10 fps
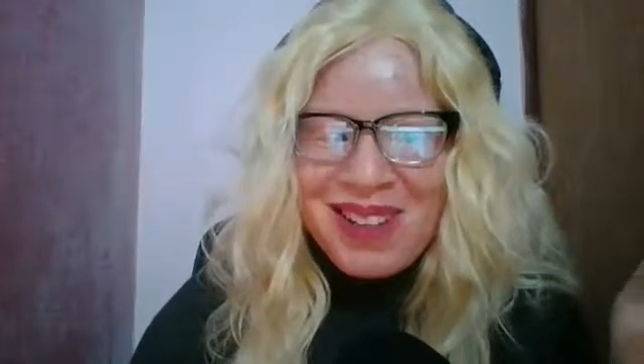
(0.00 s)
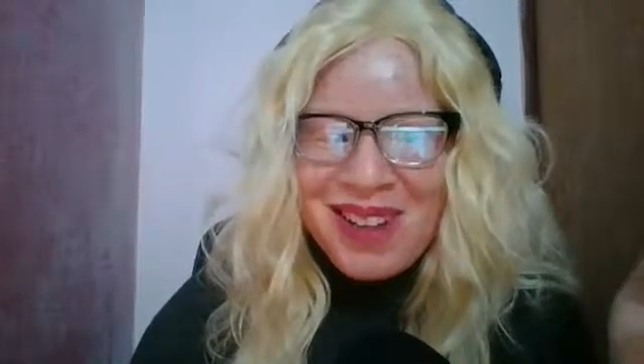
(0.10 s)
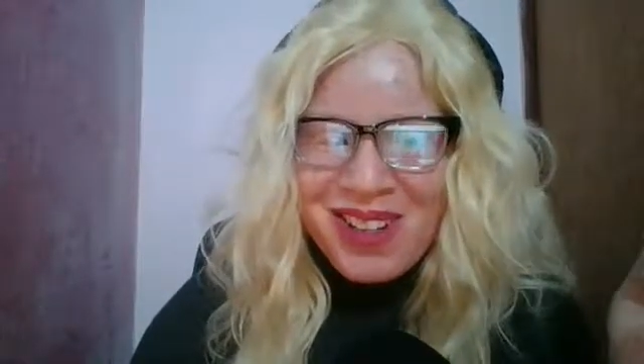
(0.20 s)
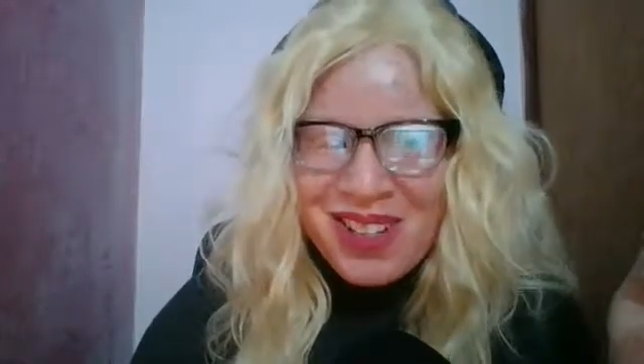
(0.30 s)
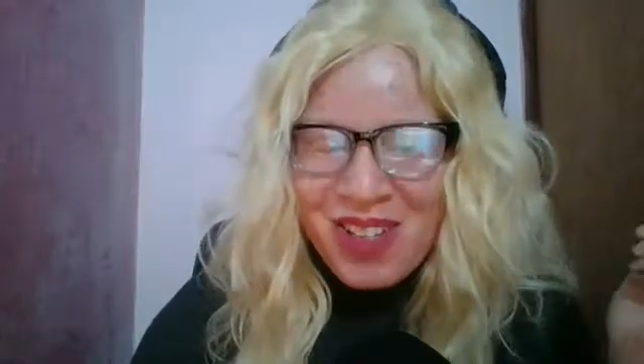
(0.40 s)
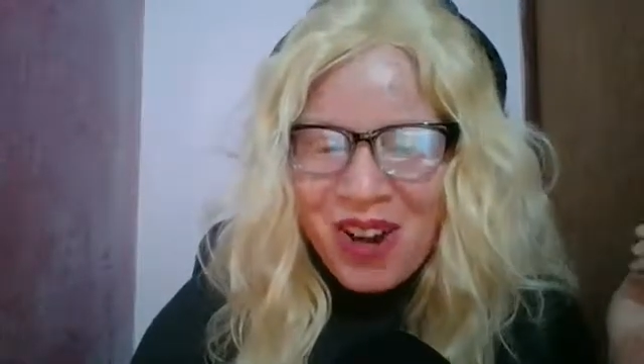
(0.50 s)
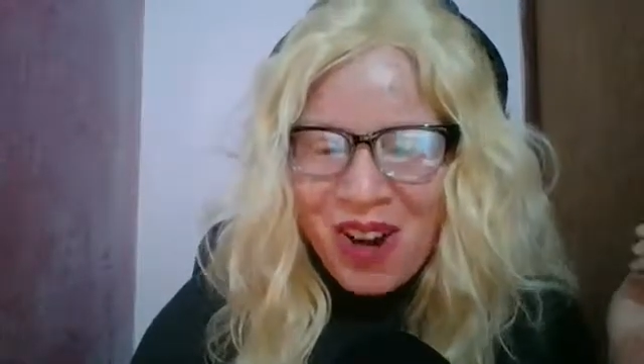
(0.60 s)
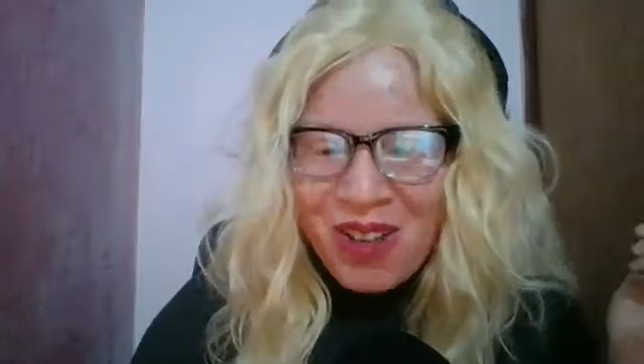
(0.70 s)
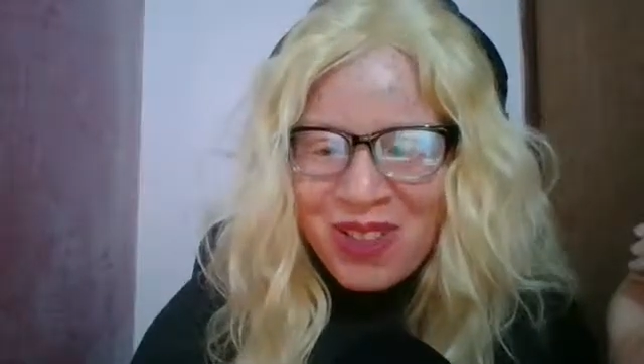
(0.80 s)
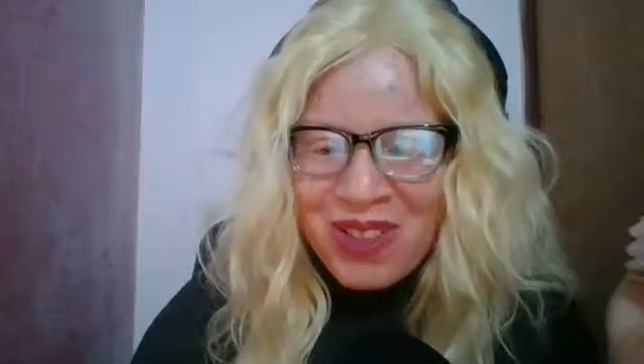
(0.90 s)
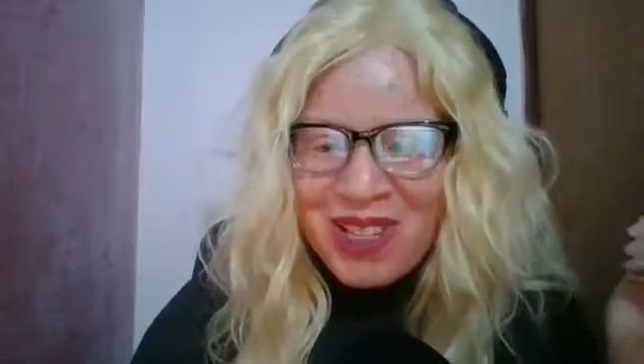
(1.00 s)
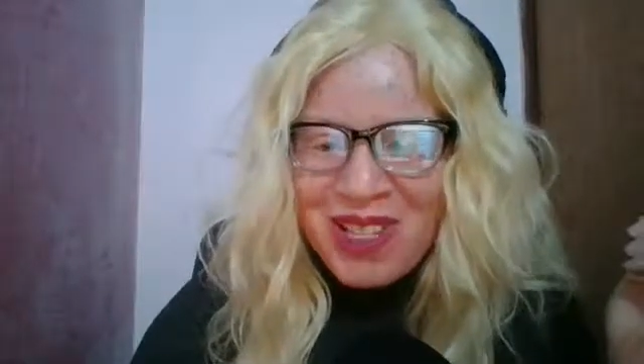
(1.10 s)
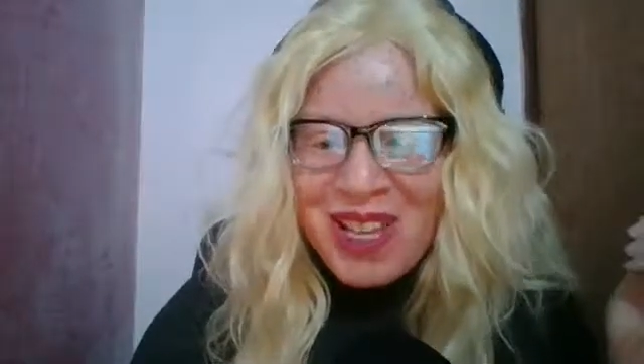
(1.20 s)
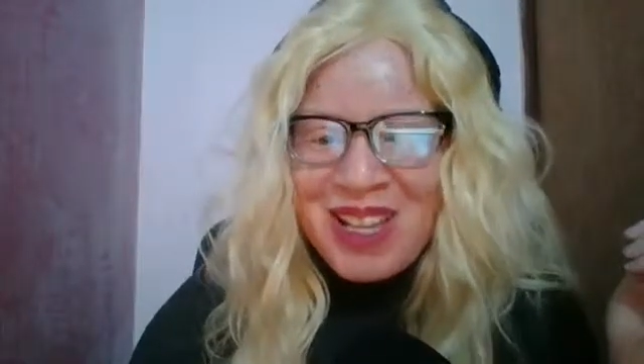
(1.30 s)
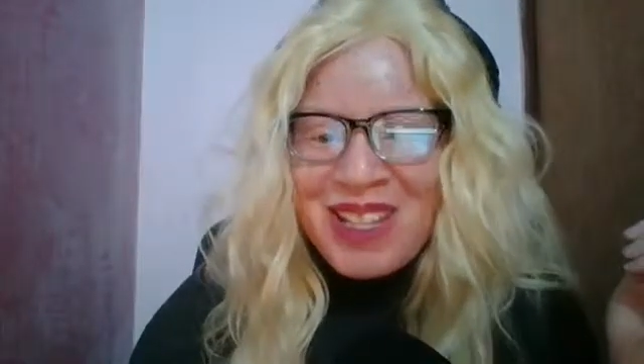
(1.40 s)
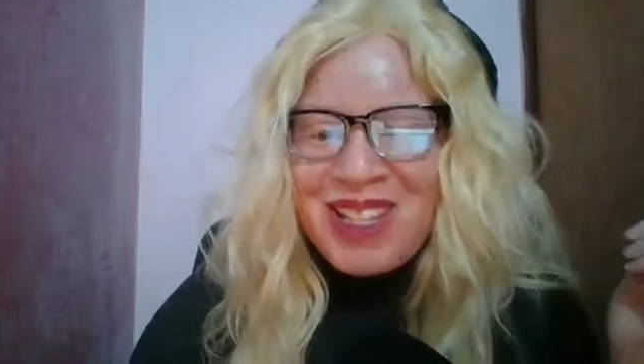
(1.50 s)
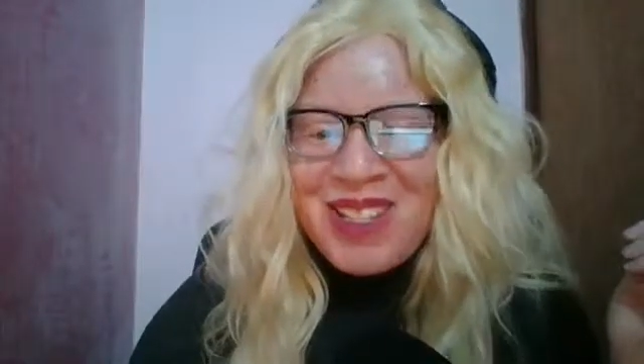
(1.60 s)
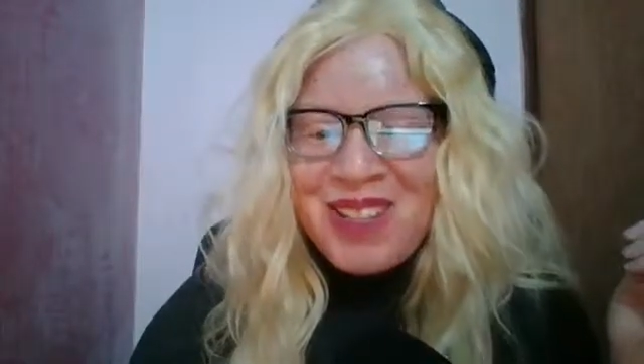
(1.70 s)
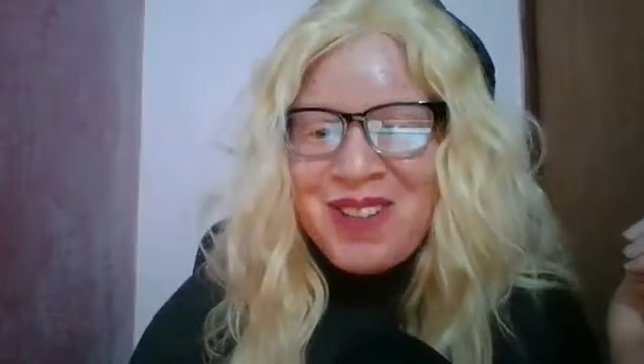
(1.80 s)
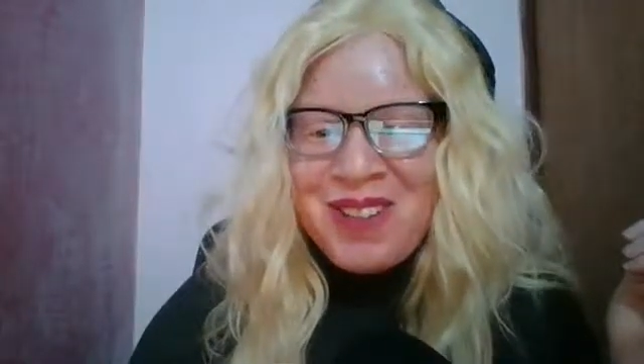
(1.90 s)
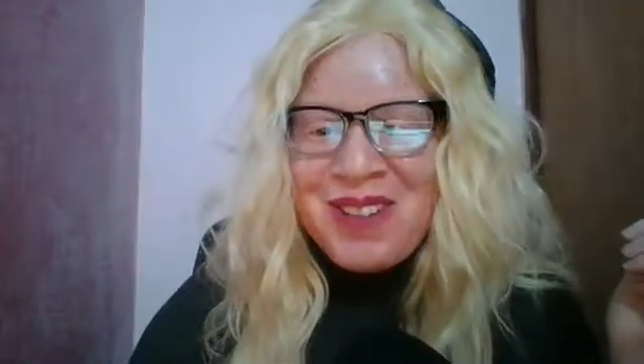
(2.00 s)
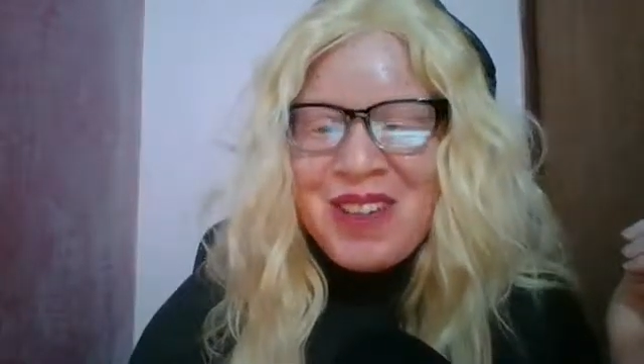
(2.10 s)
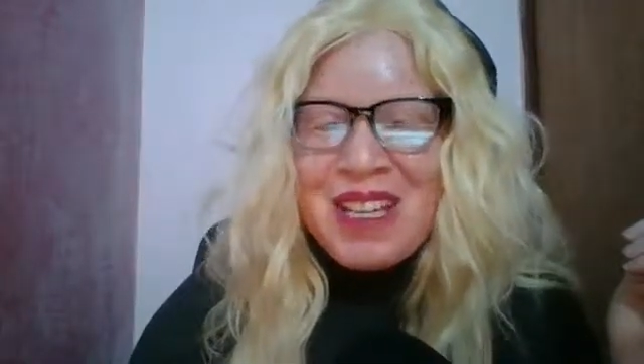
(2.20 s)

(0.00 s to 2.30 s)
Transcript: not just authors. So